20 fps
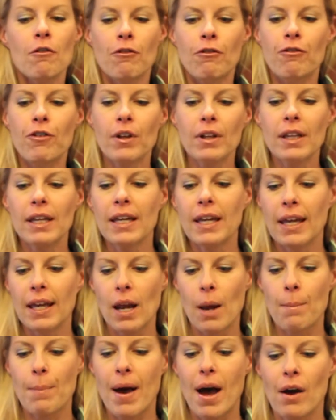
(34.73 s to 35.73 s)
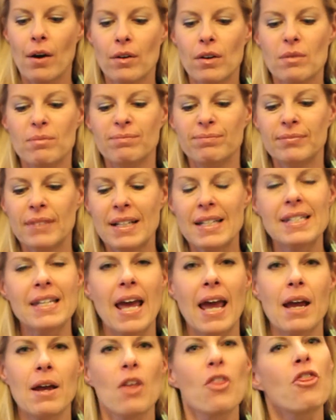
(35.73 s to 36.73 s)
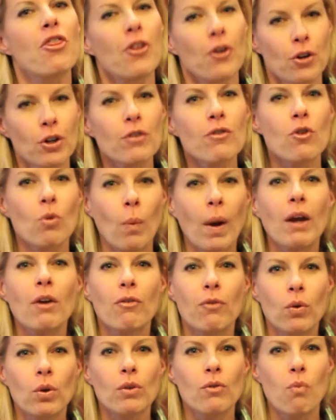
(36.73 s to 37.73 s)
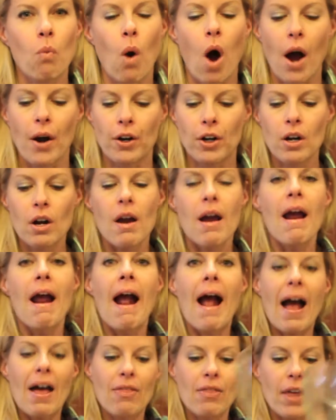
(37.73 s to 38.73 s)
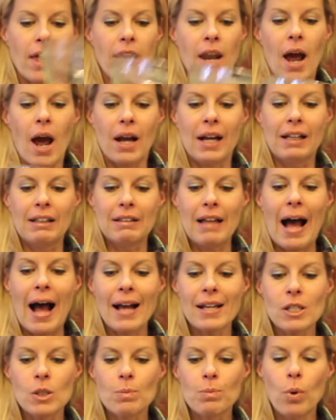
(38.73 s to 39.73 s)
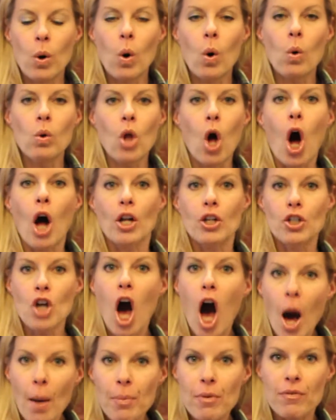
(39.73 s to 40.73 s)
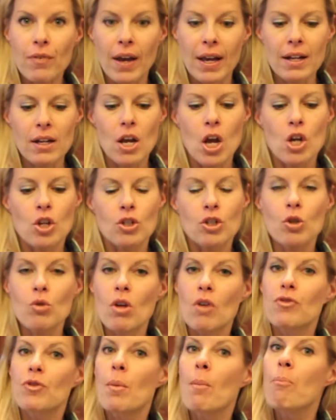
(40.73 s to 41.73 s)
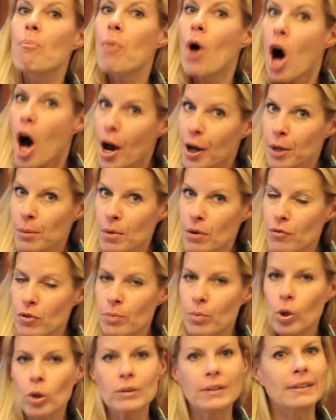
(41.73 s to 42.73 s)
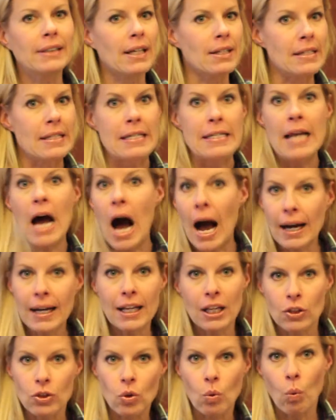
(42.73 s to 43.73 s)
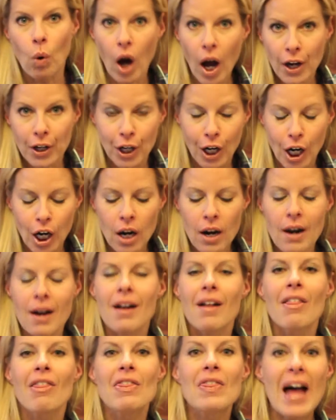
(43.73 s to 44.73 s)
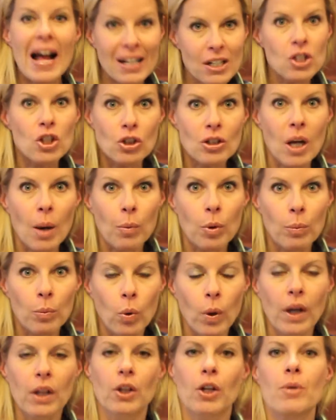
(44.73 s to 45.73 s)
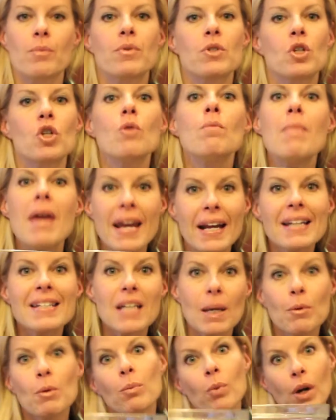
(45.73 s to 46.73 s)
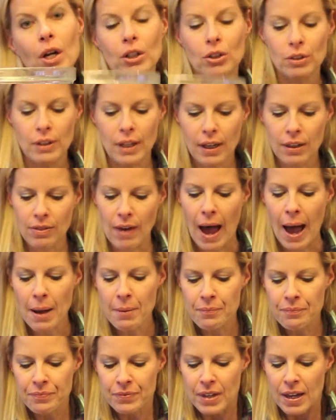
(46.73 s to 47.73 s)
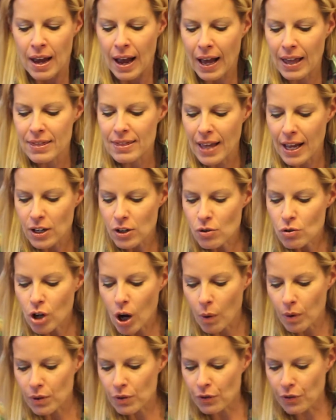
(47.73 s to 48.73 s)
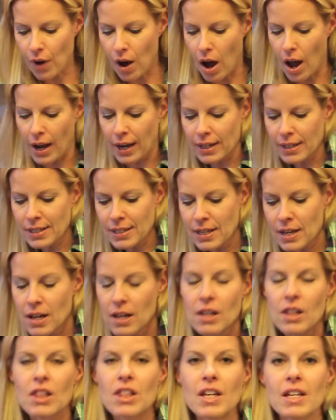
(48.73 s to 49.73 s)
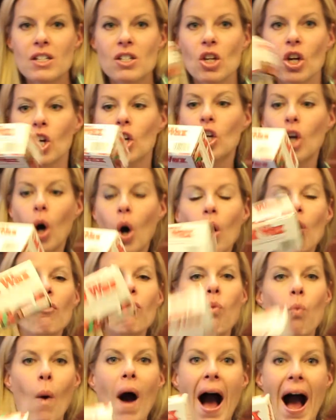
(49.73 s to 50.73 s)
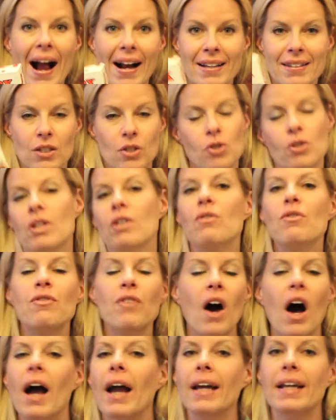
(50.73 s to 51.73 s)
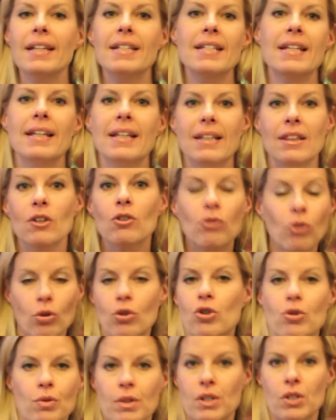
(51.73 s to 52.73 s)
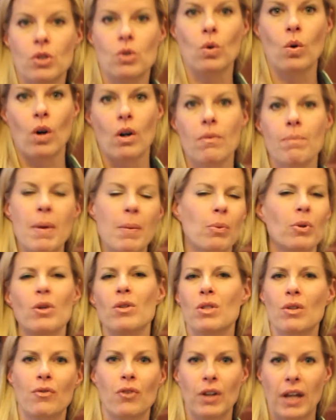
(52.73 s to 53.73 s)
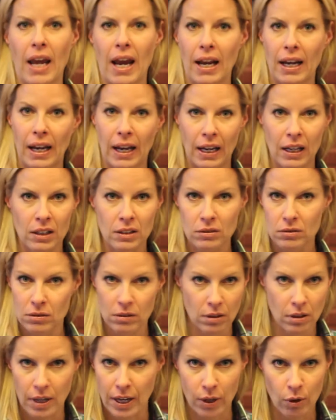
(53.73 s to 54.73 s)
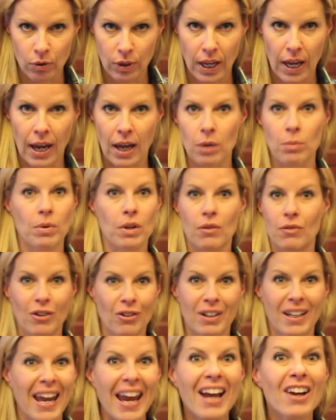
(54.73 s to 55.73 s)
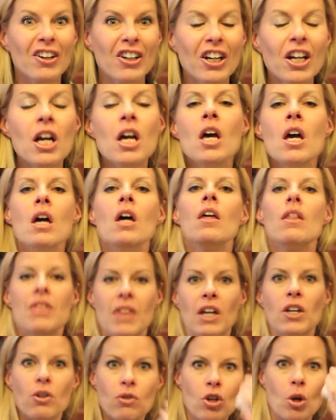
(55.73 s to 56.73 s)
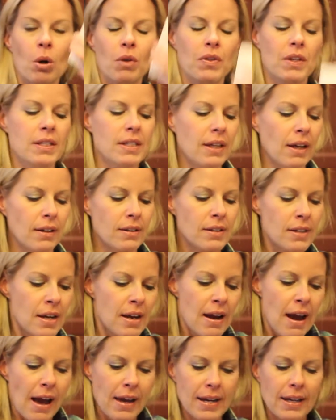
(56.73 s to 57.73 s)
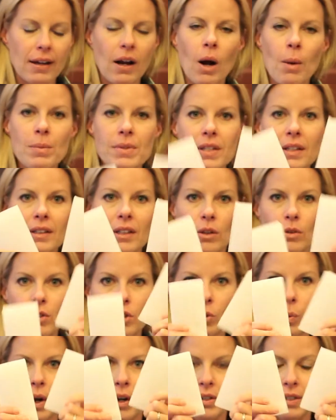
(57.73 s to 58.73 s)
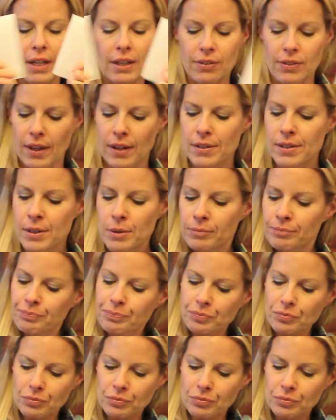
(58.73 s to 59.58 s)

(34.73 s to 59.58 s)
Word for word: filling it about, let's say, a third of the way full of water, and then a glass bowl on top of it so that the bottom of the bowl does not hit the water. That's your double boiler. So you make a double boiler like that, and then you go and find this golf wax that you can find in the grocery store. People use it for canning. I don't can, but if you're a canner, then you know what this is. And it comes in little squares like this.